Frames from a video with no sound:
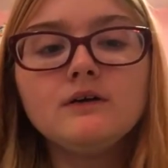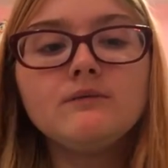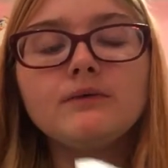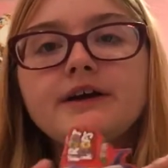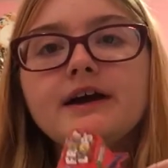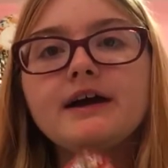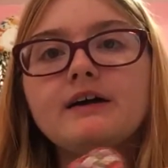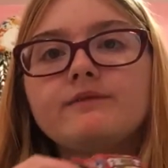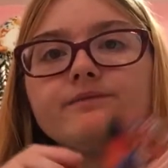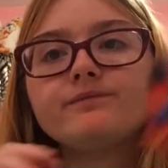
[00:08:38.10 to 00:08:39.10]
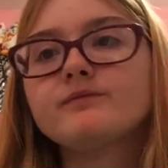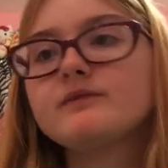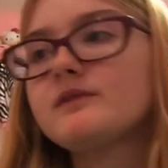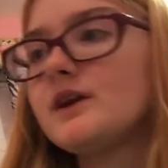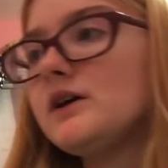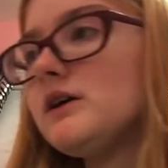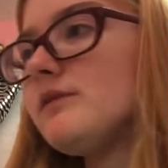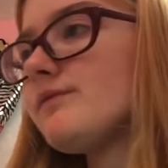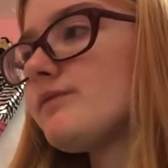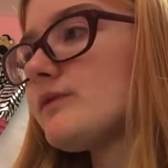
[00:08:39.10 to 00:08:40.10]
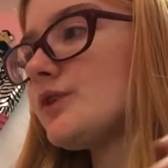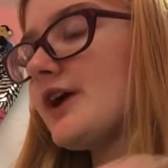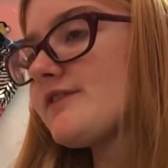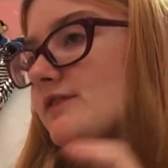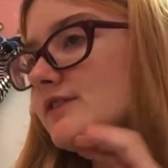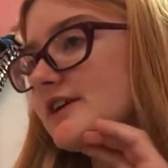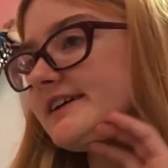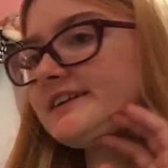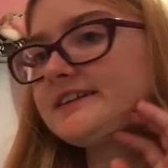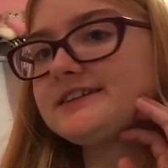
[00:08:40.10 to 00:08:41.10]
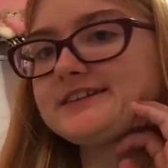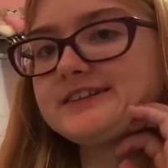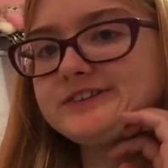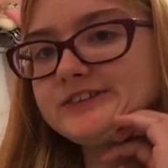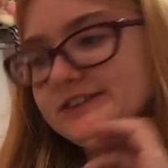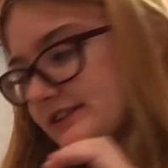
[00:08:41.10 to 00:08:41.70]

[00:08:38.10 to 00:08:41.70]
but yeah um do I have something else sorry guys